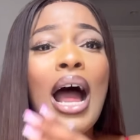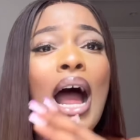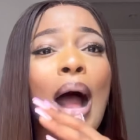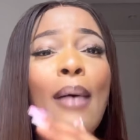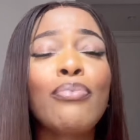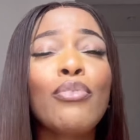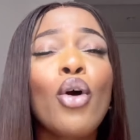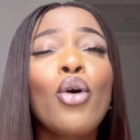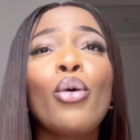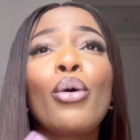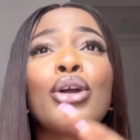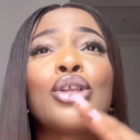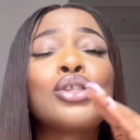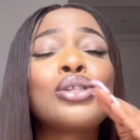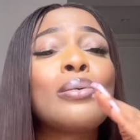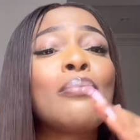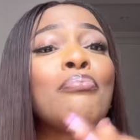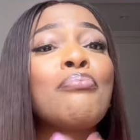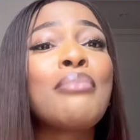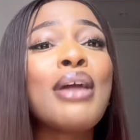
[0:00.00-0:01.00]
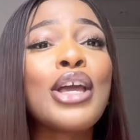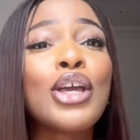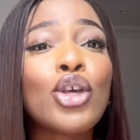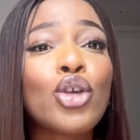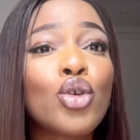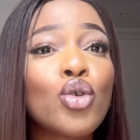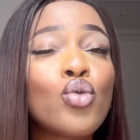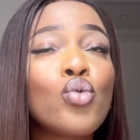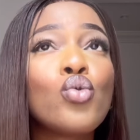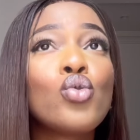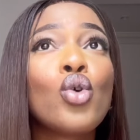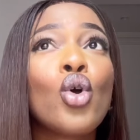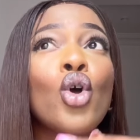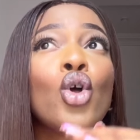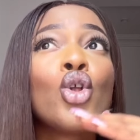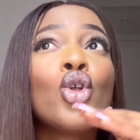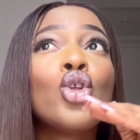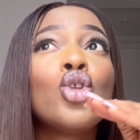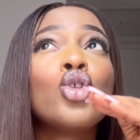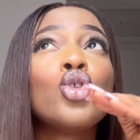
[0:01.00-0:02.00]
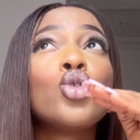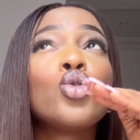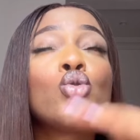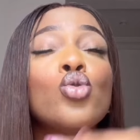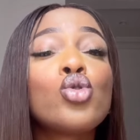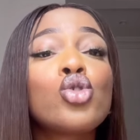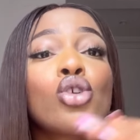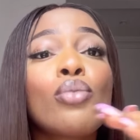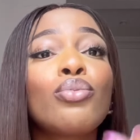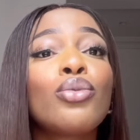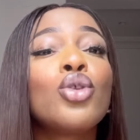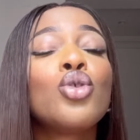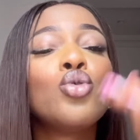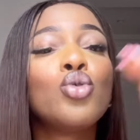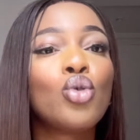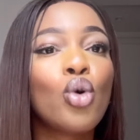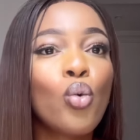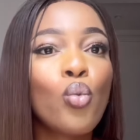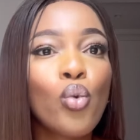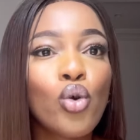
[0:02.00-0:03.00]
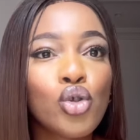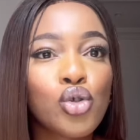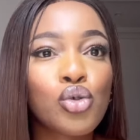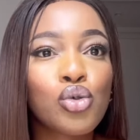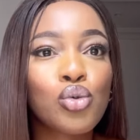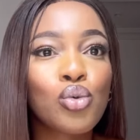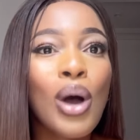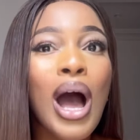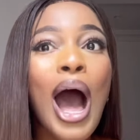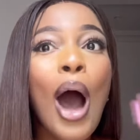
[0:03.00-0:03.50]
I'm not going to make you do something you don't want to do.